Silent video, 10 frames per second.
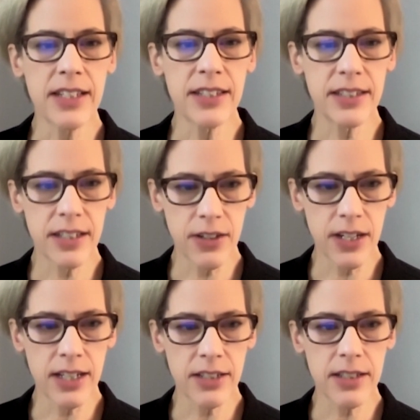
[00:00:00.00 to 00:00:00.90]

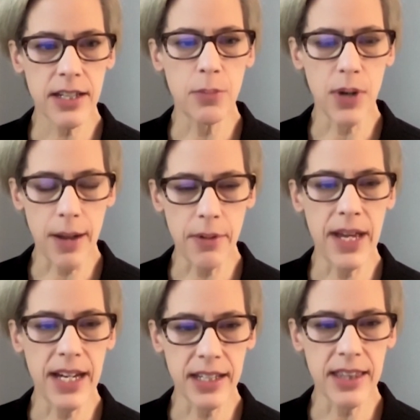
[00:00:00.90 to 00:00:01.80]
serious and
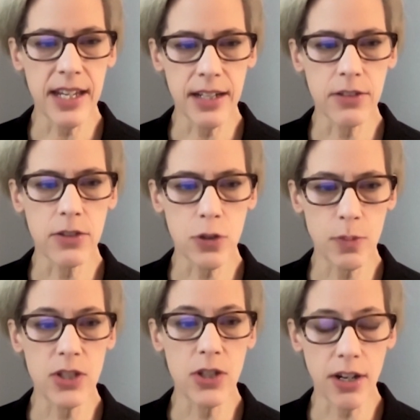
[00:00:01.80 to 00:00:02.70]
problematic thing to be
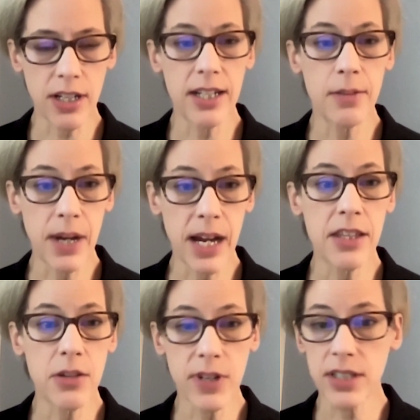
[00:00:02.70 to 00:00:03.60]
targeted by the
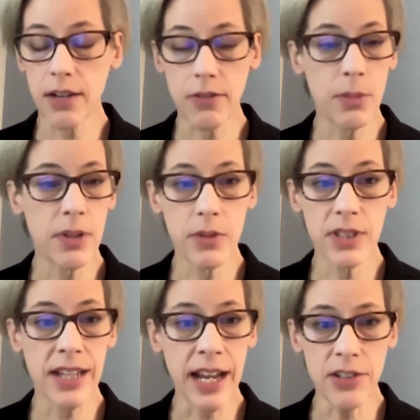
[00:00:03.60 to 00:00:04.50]
US government with
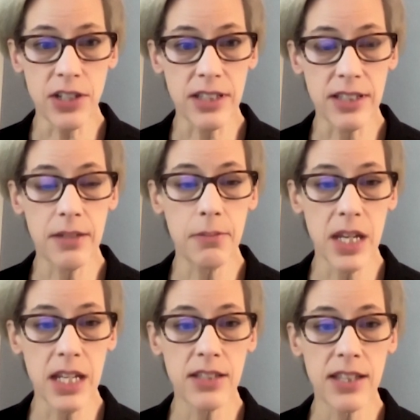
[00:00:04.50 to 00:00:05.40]
sanctions. It
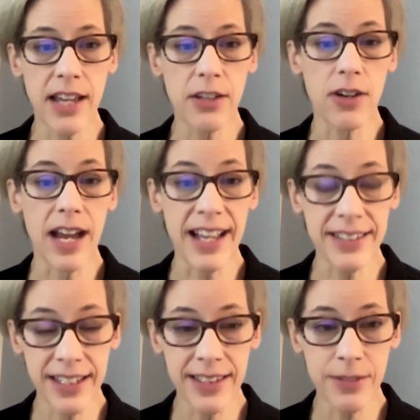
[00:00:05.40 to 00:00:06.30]
means that your
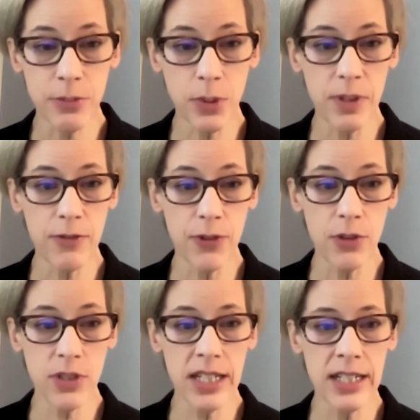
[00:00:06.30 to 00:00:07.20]
assets will be
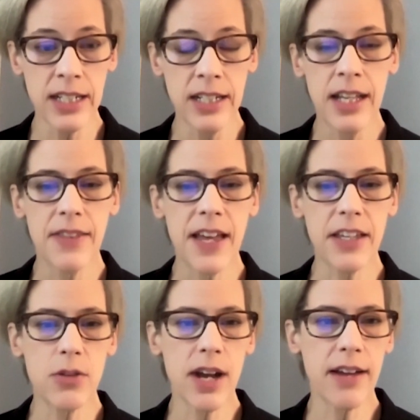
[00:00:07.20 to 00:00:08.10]
frozen, that
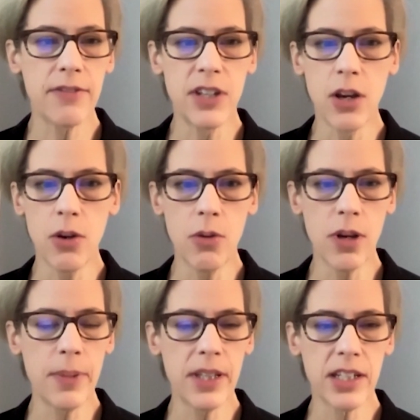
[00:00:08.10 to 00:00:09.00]
you have no
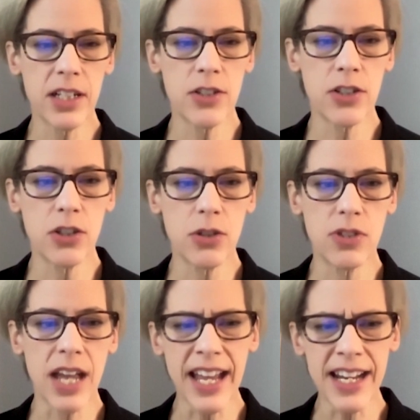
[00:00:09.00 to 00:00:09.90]
ability to use
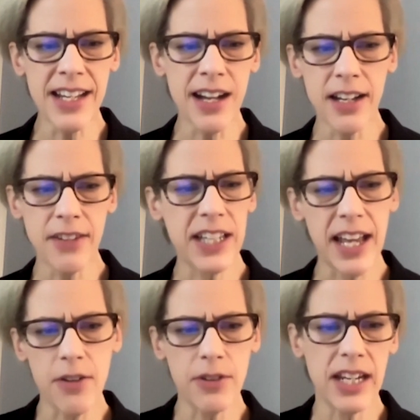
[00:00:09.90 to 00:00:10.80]
any kind of
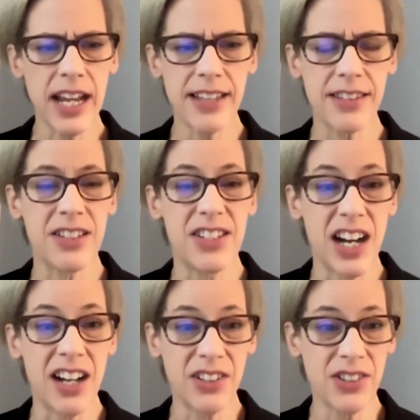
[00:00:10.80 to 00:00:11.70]
account that has
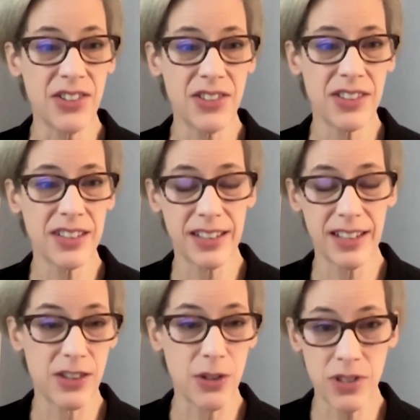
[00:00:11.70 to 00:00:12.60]
dollars
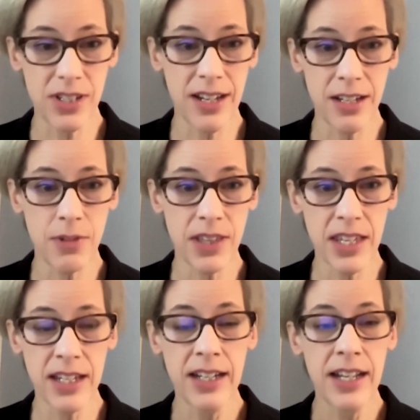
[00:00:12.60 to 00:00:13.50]
associated with
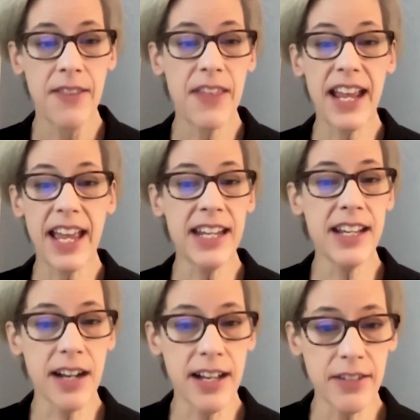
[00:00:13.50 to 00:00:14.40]
it, that any
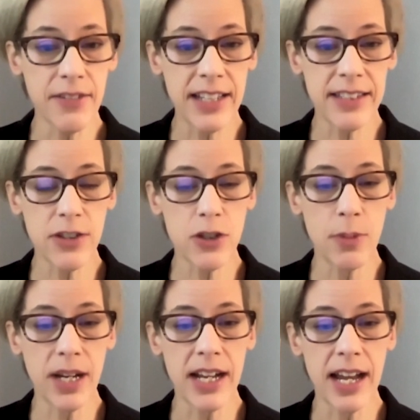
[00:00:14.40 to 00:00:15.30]
kind of assets you
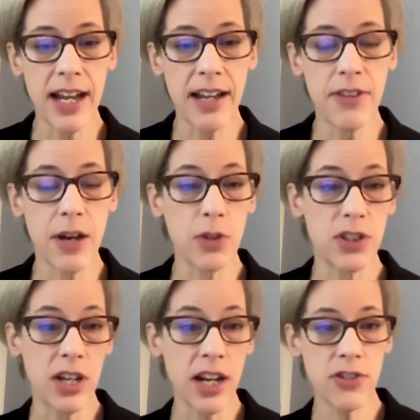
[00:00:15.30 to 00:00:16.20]
might have that would
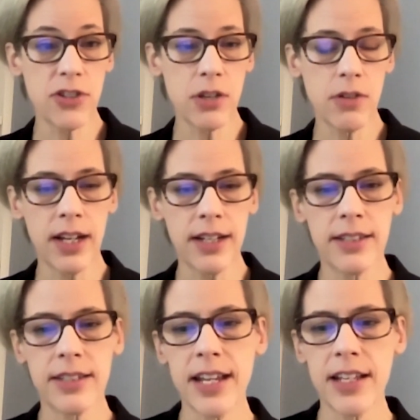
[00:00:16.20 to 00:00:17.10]
touch the United
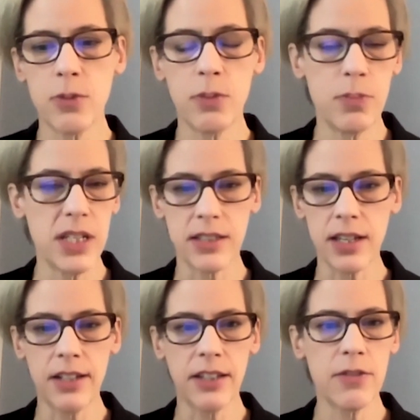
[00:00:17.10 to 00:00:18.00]
States would be
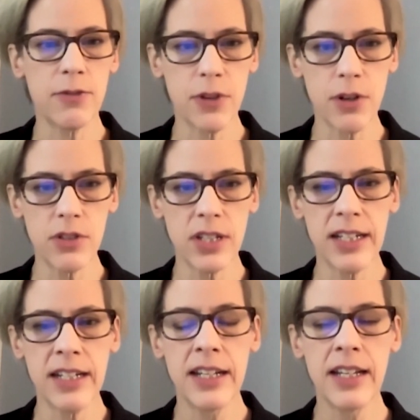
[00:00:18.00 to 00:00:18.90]
suddenly
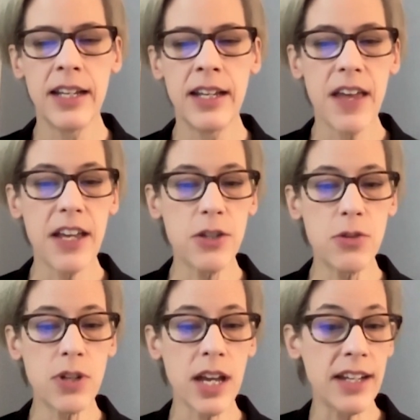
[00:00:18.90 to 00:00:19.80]
frozen, that
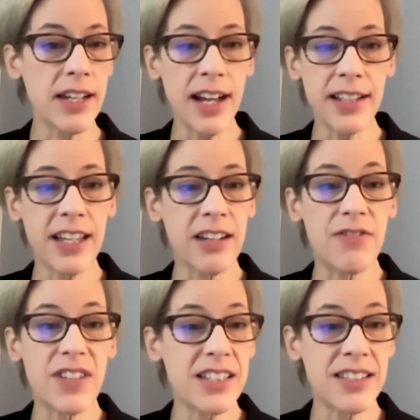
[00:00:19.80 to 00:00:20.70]
you cannot get a
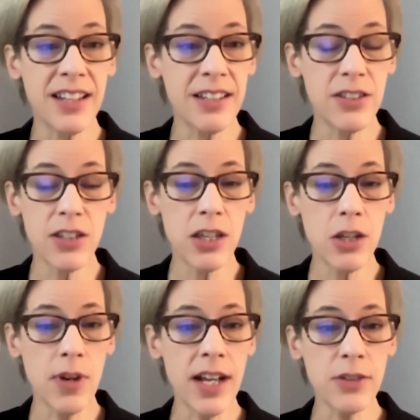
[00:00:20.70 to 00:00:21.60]
visa to the
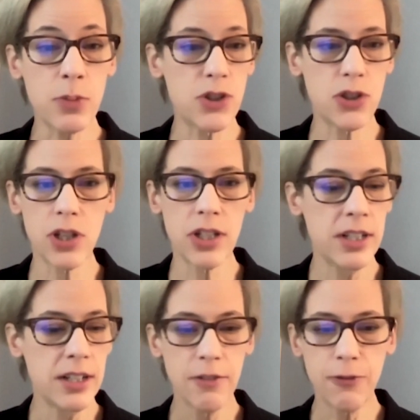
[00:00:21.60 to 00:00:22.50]
US, which could,
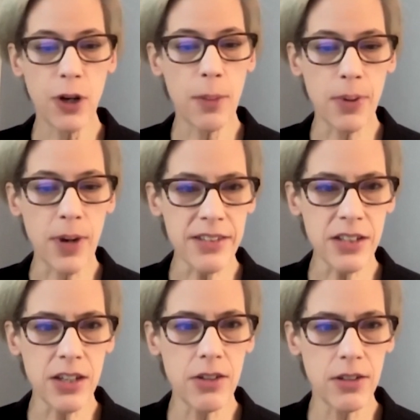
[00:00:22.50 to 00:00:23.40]
for a
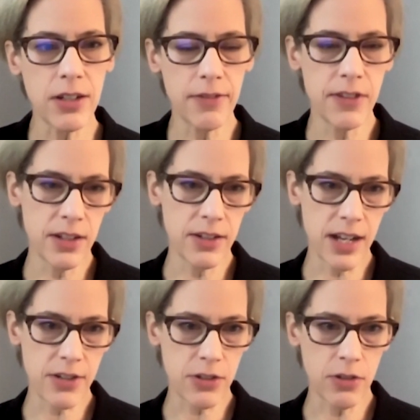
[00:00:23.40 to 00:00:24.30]
prosecutor of the
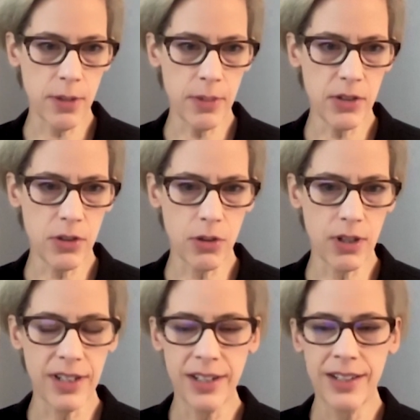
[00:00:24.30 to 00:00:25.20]
International Criminal Court,